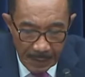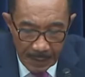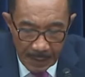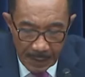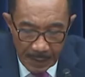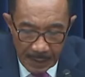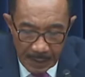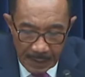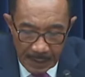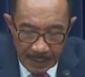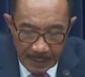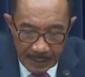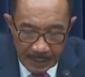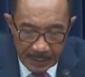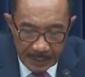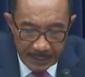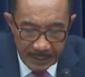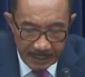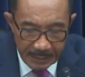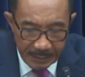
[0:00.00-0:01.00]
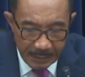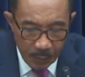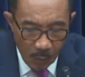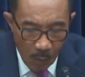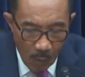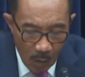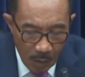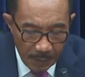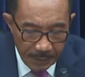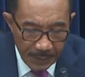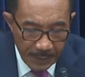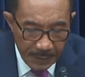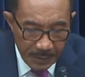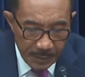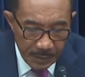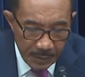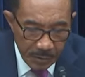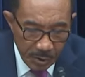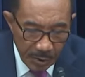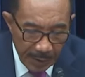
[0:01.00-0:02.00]
Uh, it gives all of us
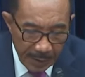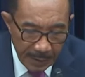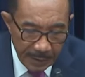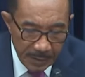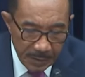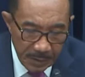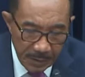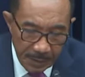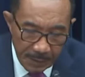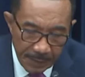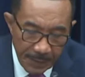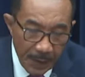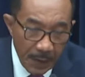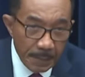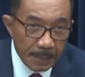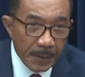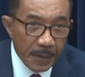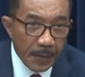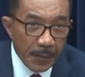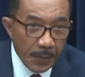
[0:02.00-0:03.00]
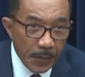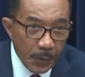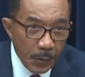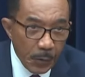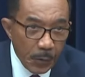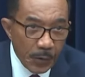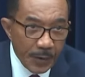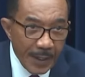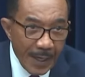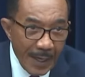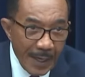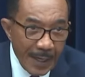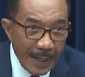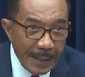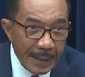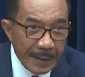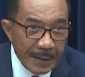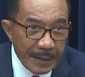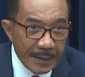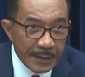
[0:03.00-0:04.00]
a chance to develop a third
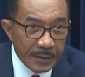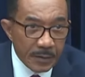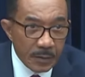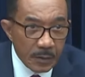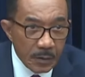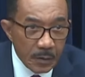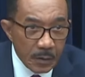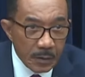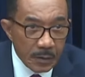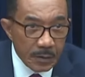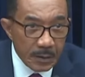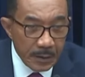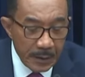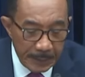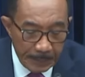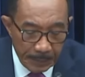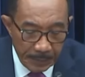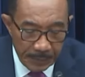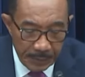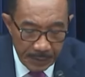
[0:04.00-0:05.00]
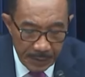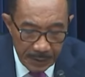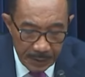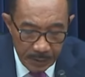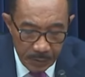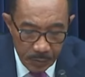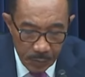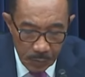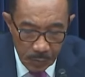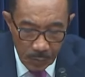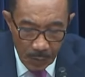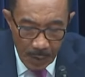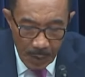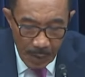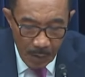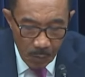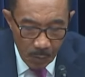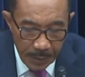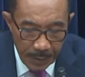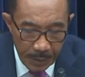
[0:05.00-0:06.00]
eye and to look deeper into
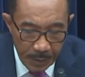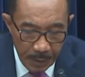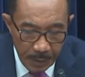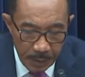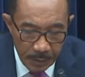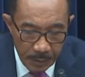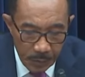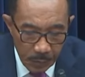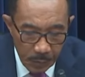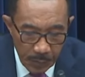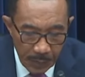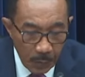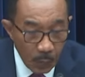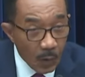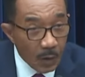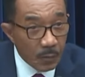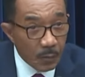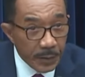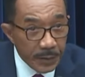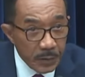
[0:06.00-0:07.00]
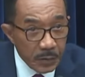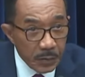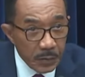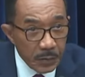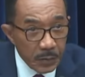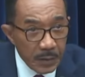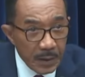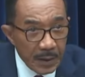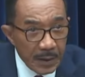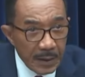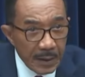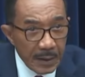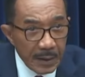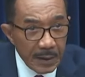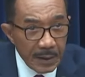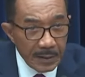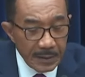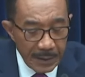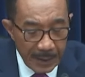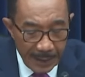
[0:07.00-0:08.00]
how we are doing what we do
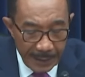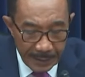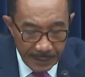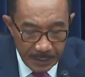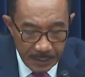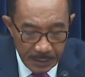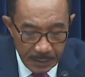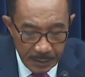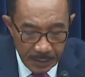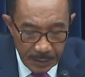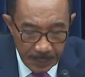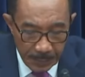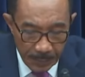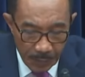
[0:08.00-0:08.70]
and to ask the deeper